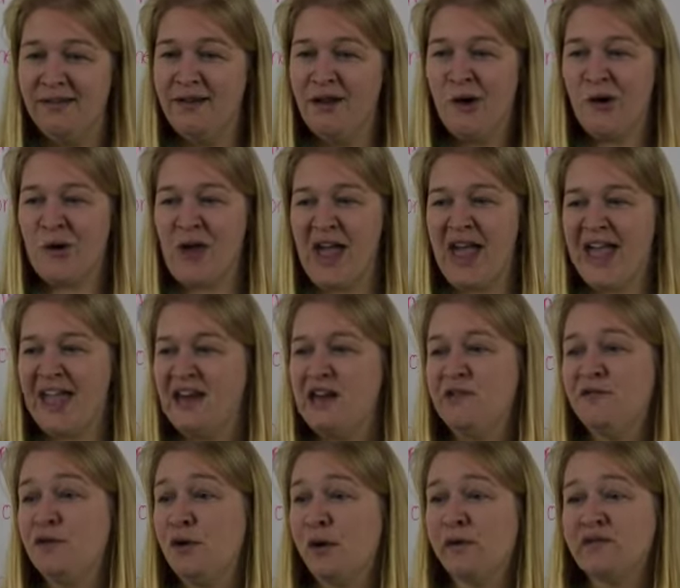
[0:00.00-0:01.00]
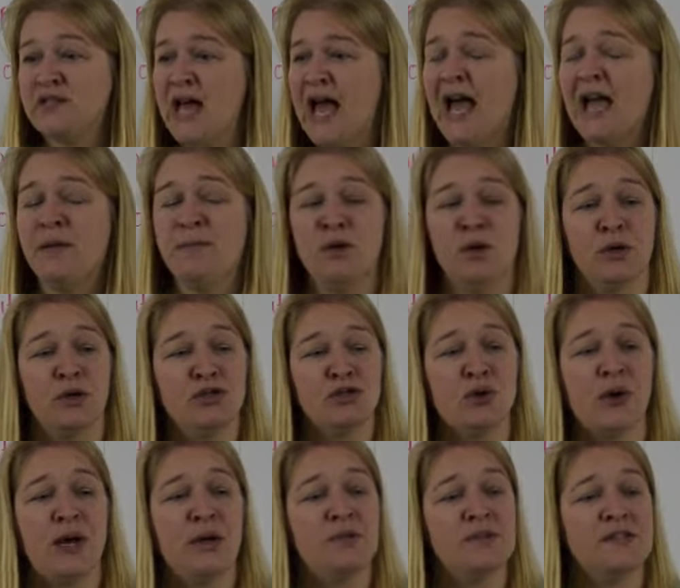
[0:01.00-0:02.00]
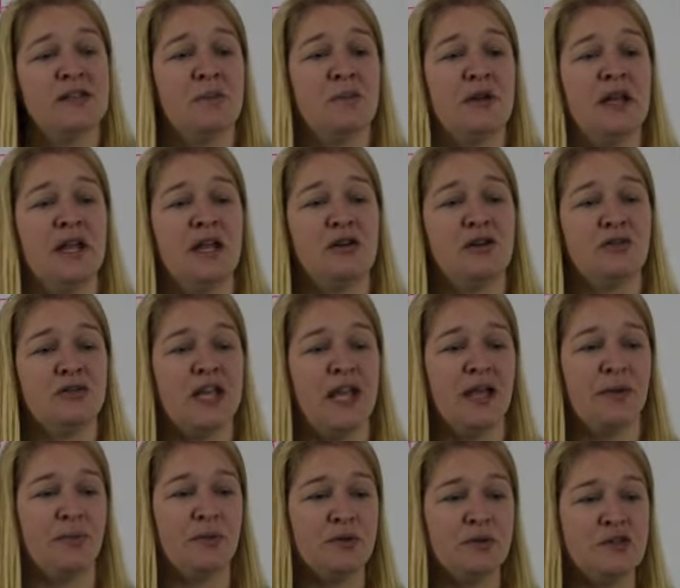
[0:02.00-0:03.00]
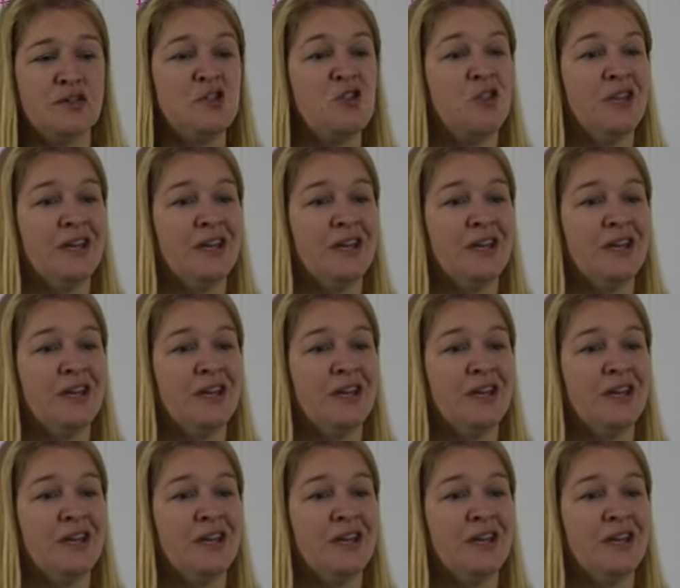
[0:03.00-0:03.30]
Okay, and if you have time, you can trade with somebody at your table so you can